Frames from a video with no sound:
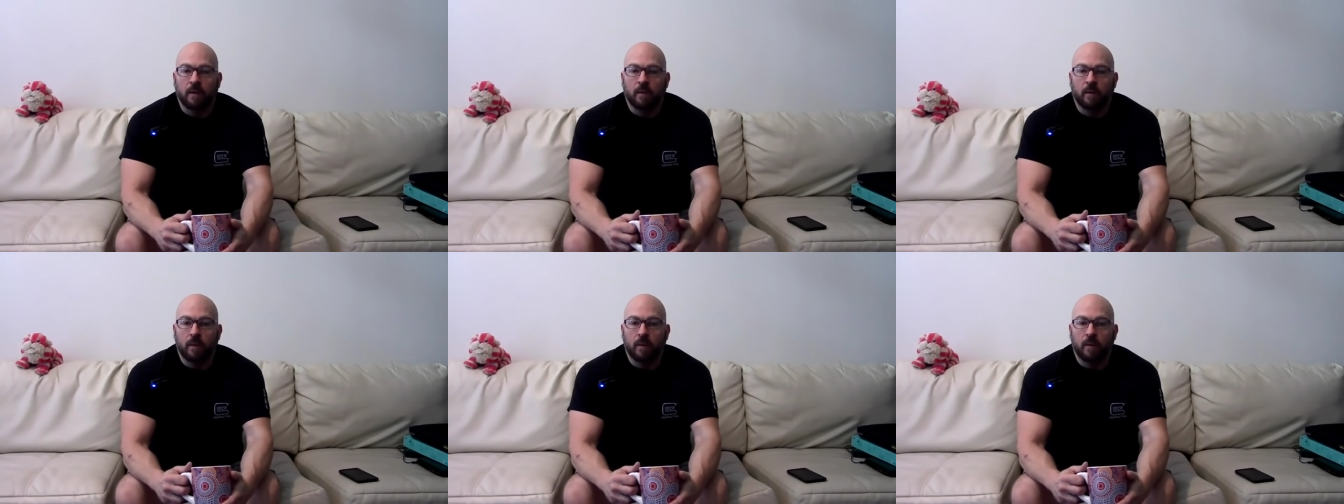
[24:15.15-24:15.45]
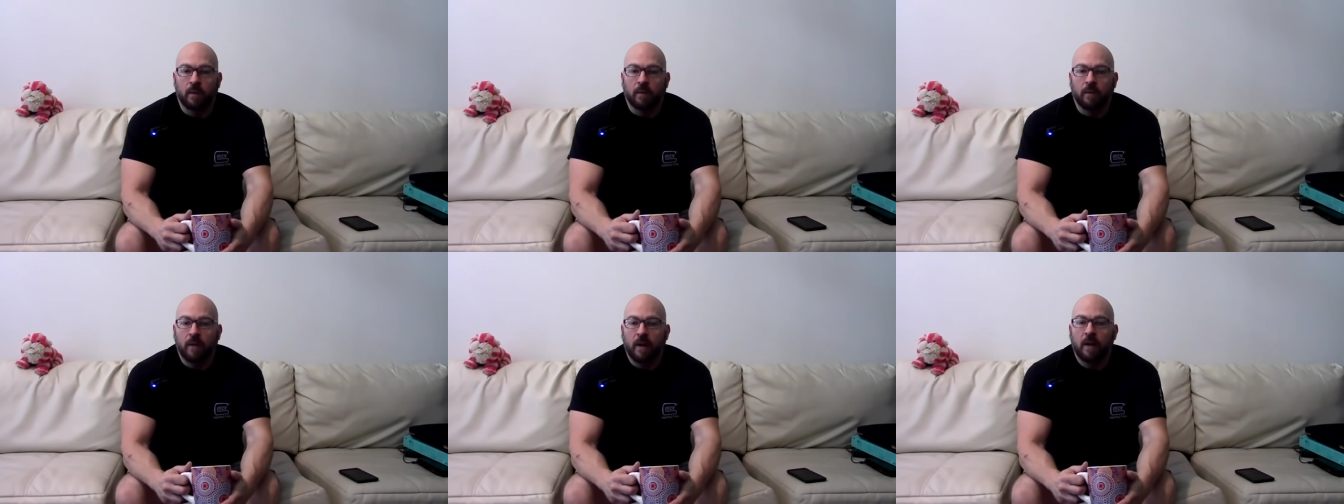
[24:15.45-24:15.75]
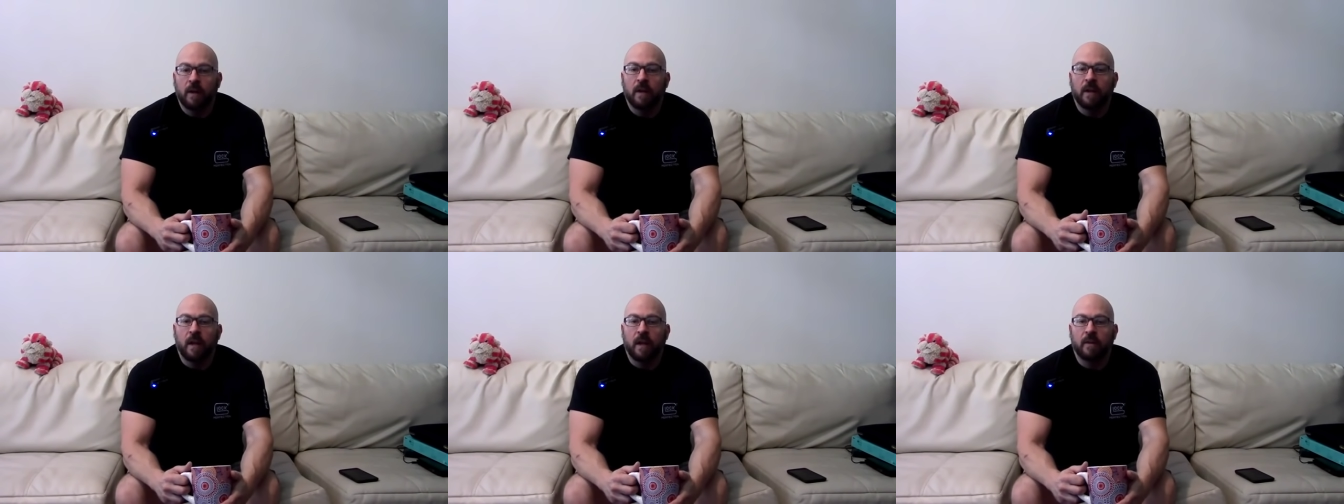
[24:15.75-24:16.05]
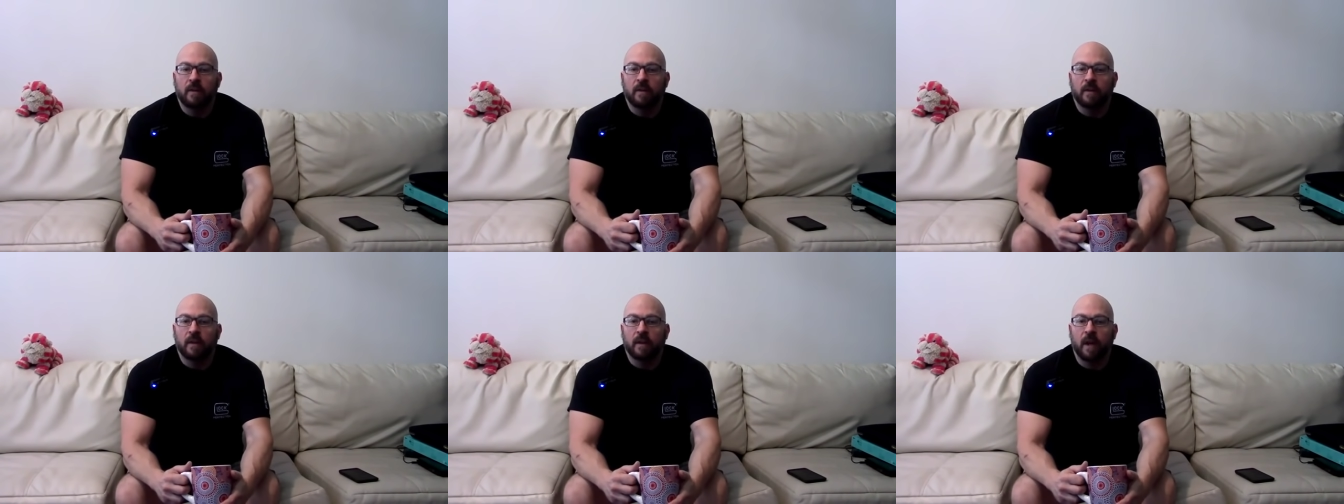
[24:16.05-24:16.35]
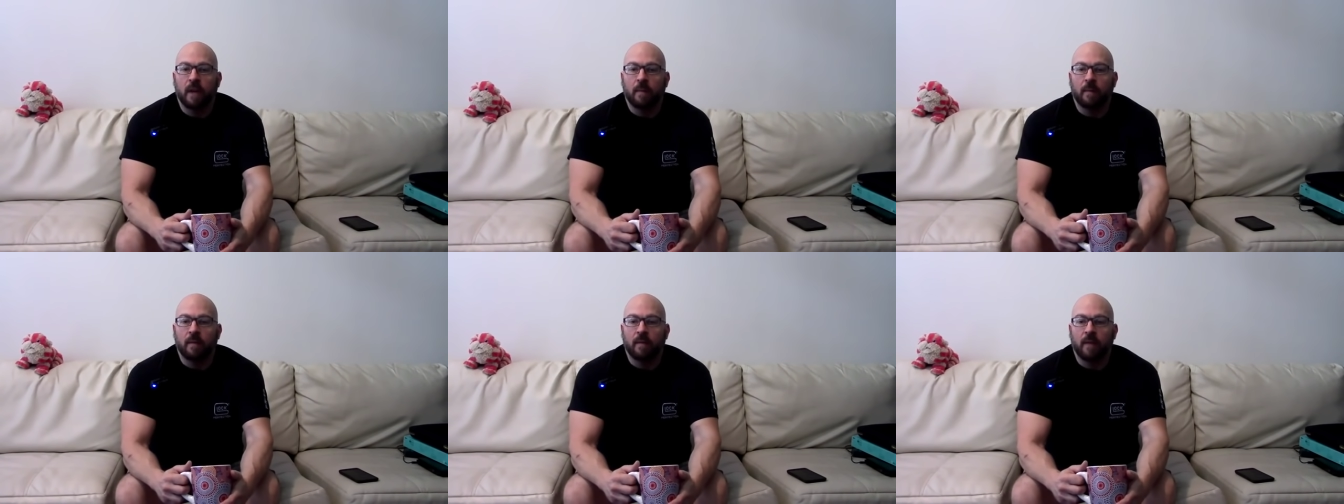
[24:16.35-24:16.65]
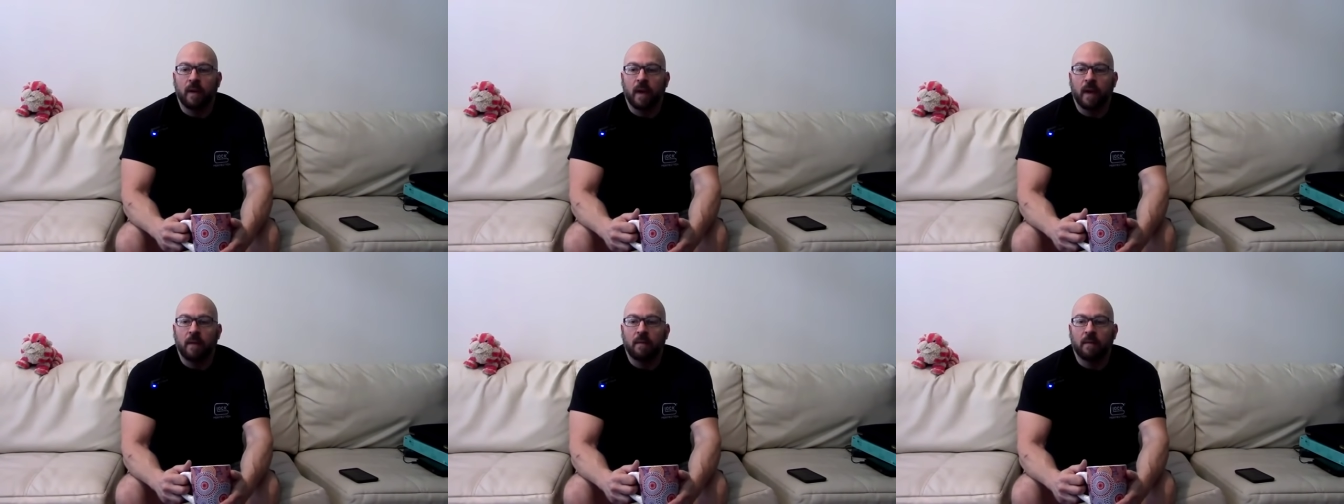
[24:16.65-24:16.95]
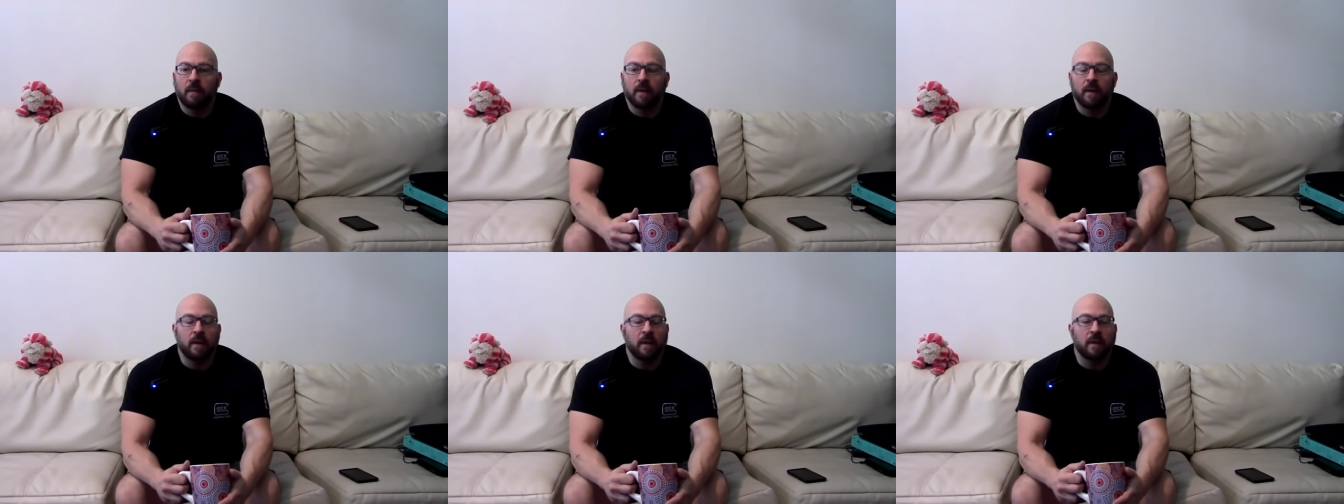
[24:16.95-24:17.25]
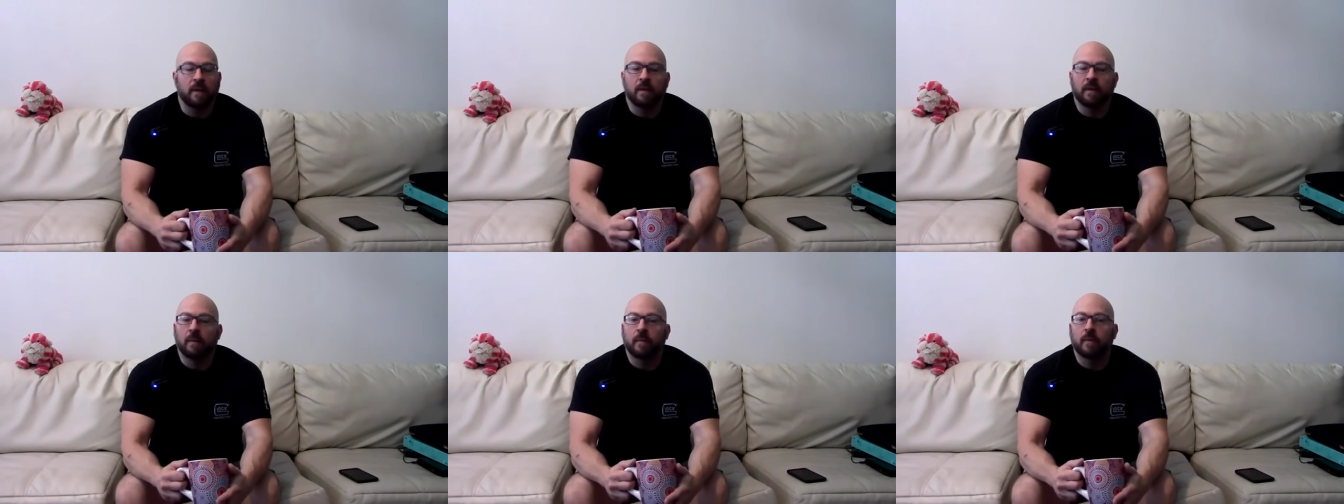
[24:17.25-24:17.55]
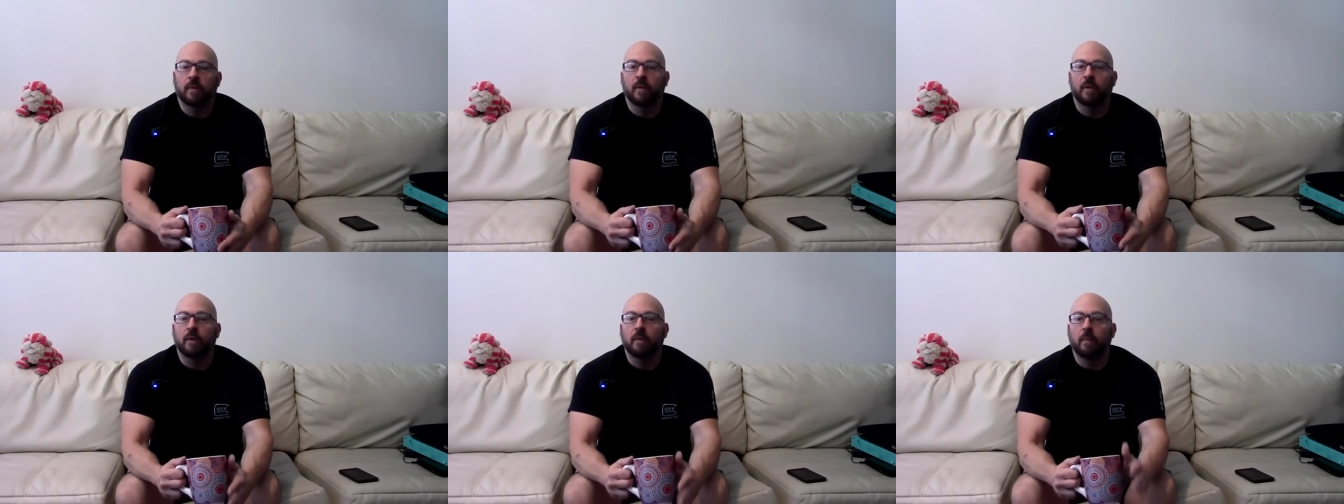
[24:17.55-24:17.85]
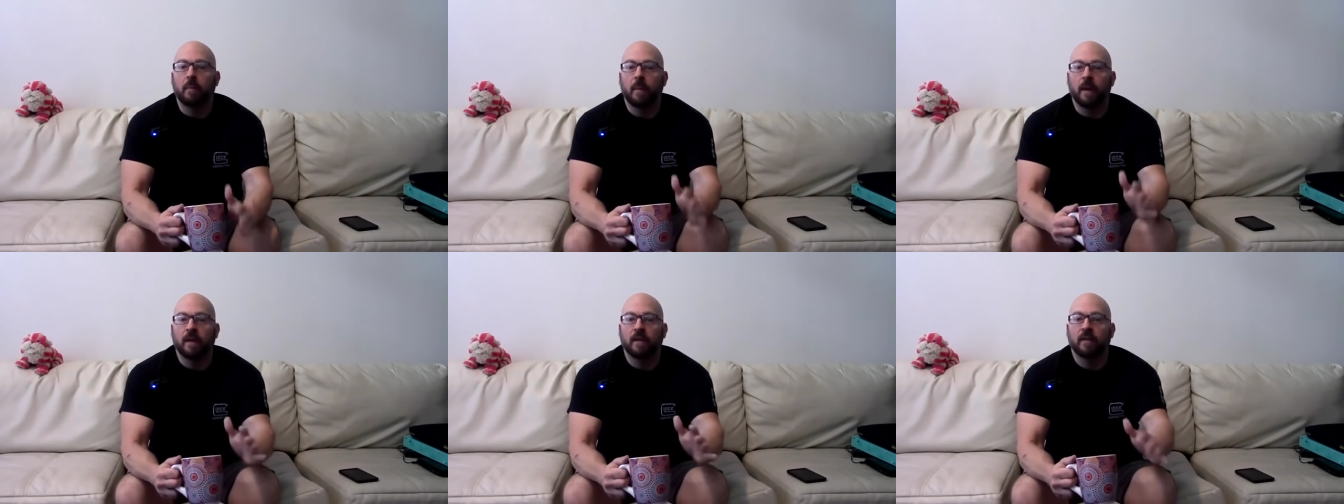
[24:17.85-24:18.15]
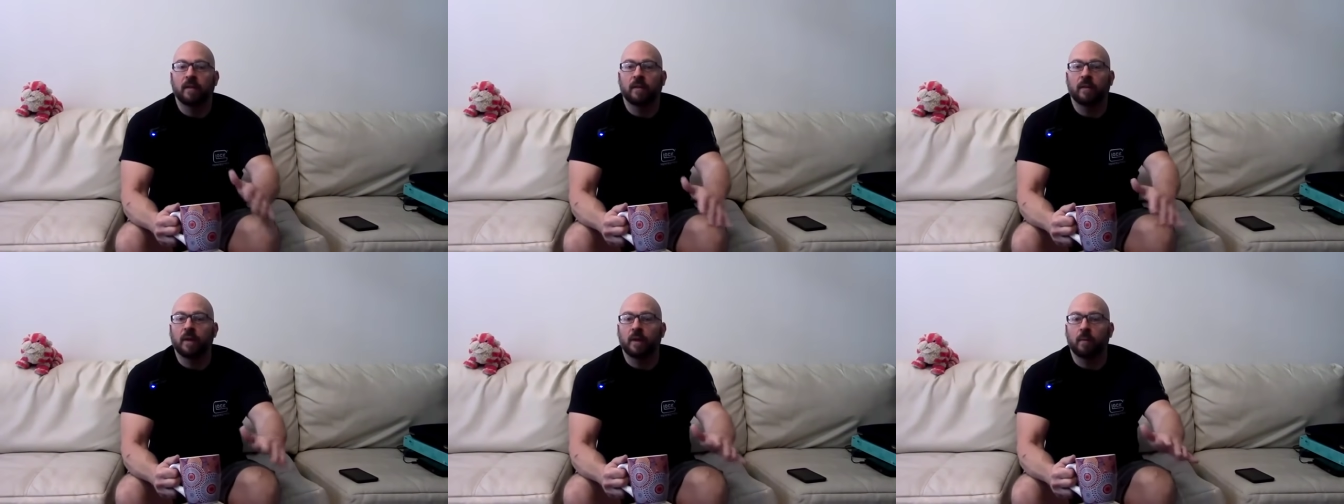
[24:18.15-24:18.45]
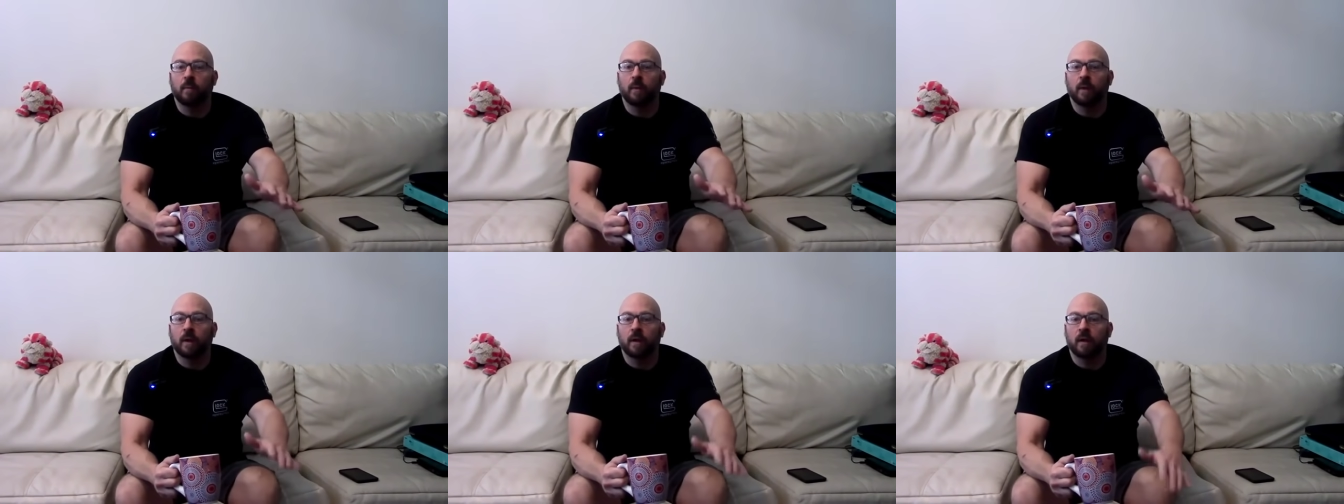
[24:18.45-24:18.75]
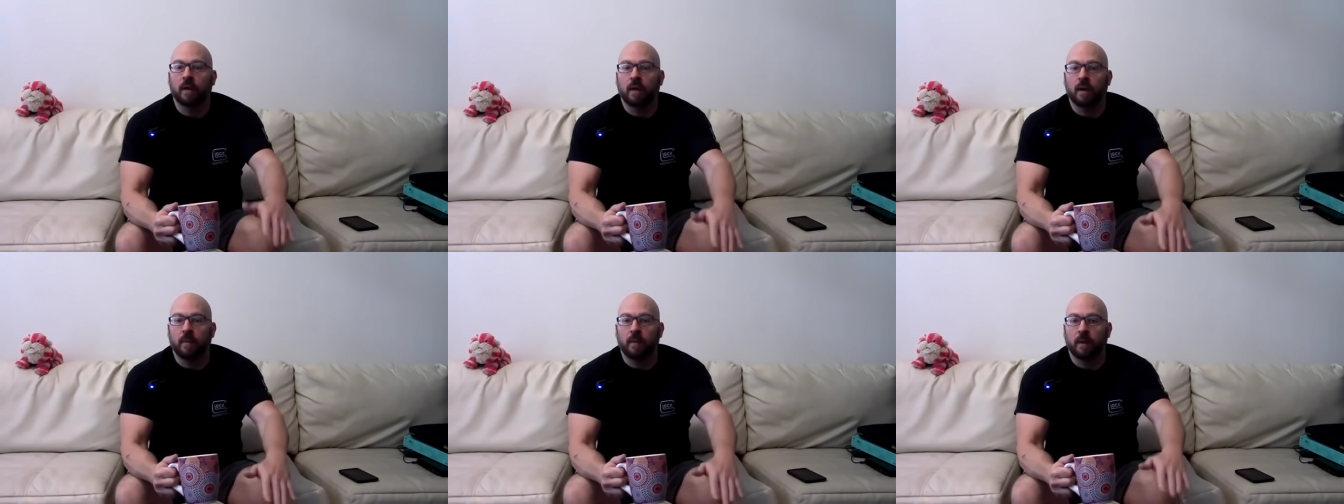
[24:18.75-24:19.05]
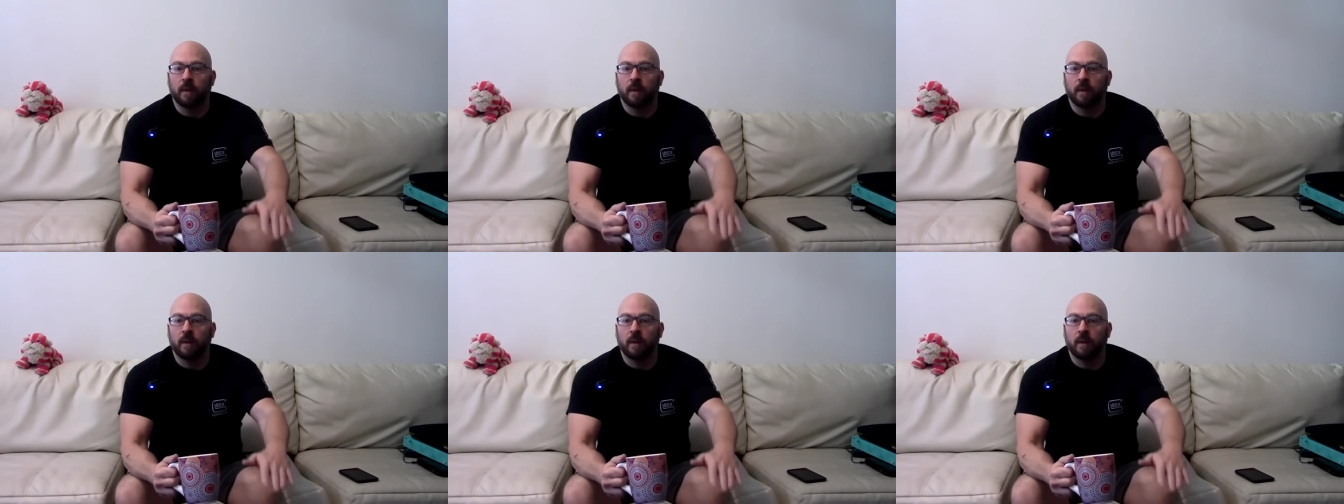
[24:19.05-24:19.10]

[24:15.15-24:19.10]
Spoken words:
was a very dangerous type of game that did some sort of masonry or bricklaying